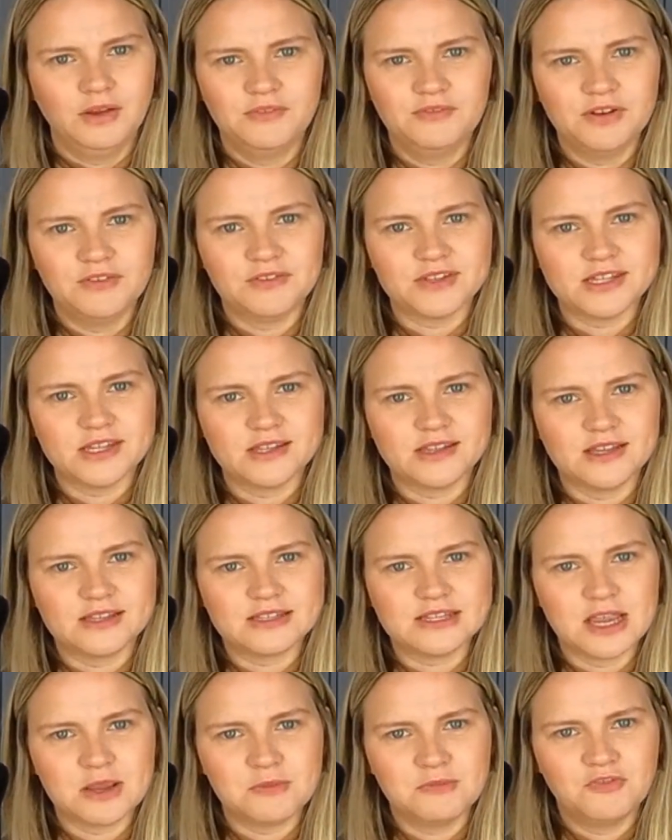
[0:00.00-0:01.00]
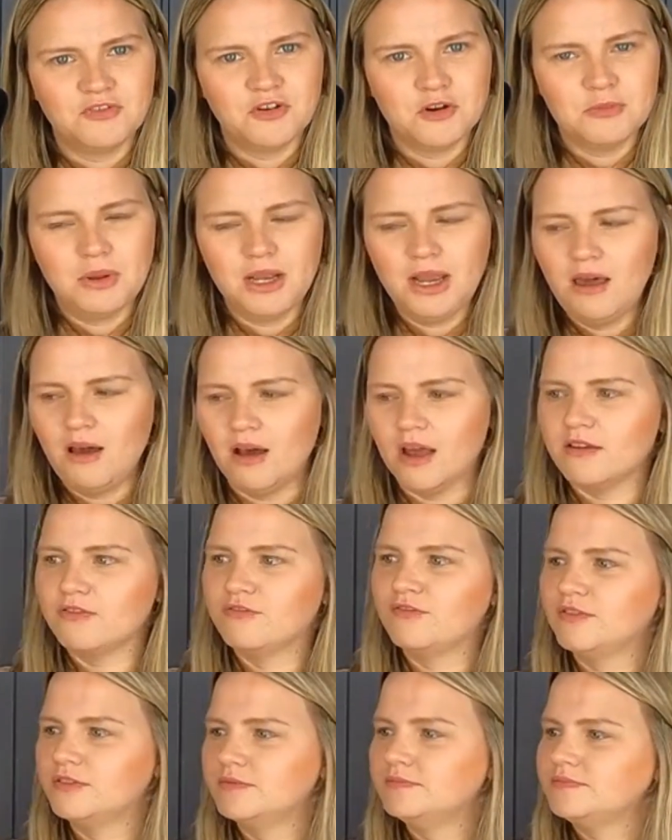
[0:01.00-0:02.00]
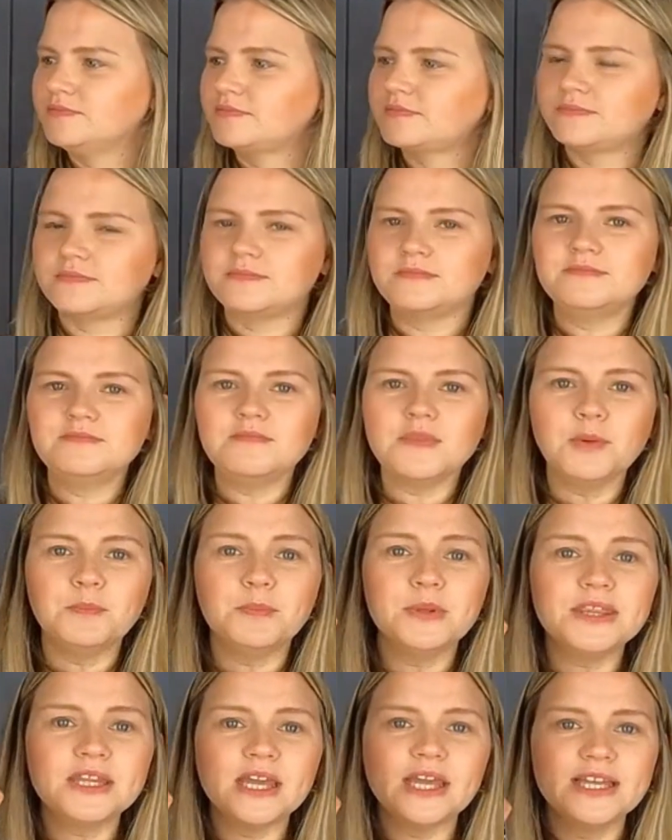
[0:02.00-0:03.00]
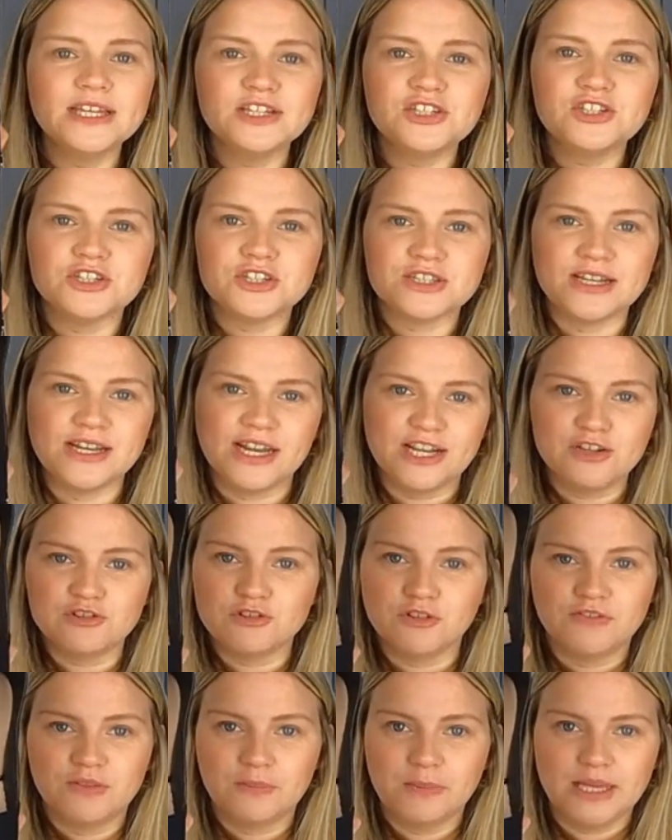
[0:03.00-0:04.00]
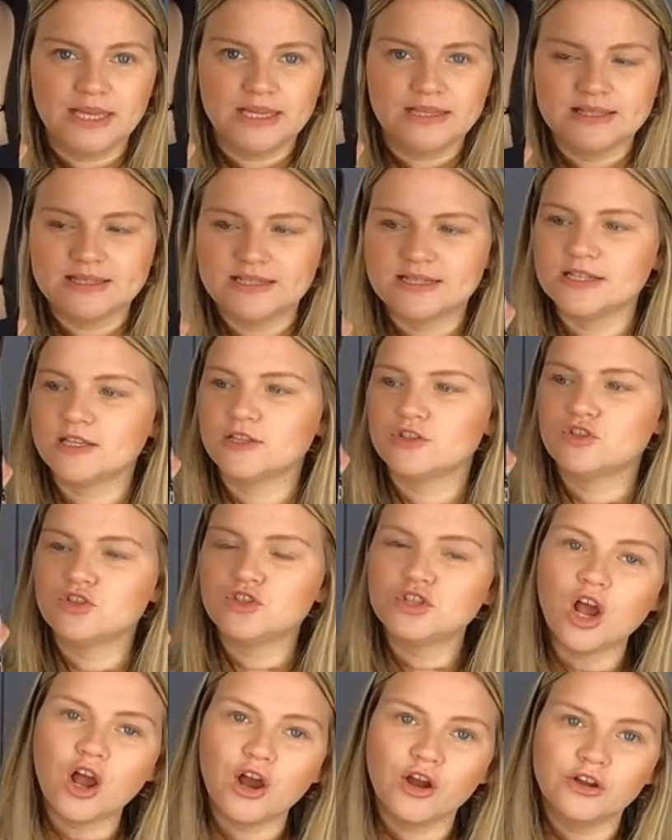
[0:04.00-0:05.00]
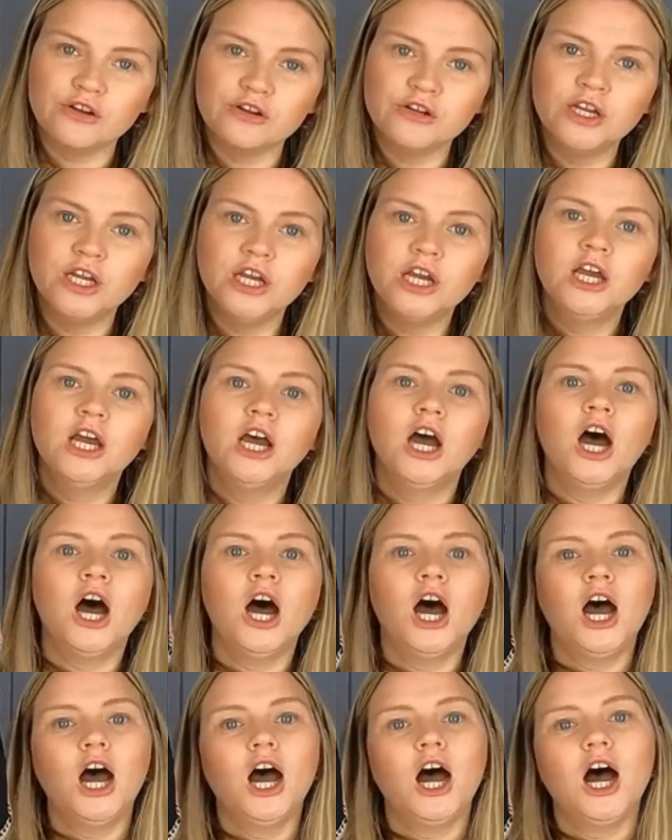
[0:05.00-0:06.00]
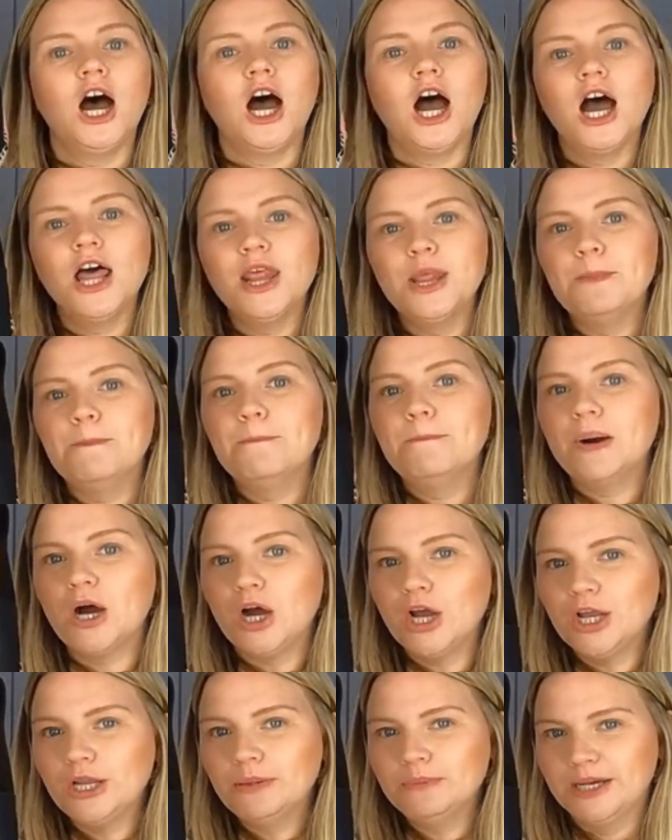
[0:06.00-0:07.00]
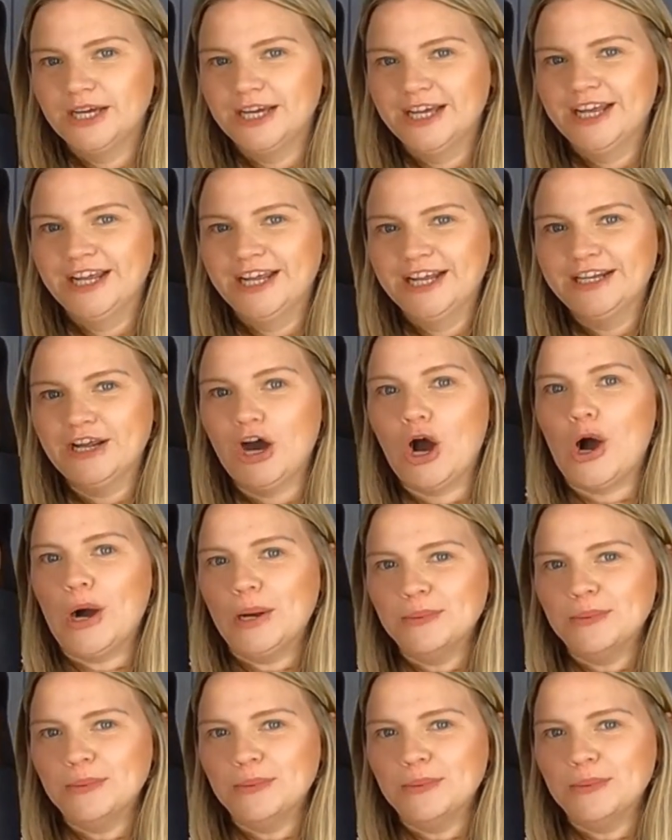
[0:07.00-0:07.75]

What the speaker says: I've never said that saying before in my life, but that is just the nature of the beast. So at the moment,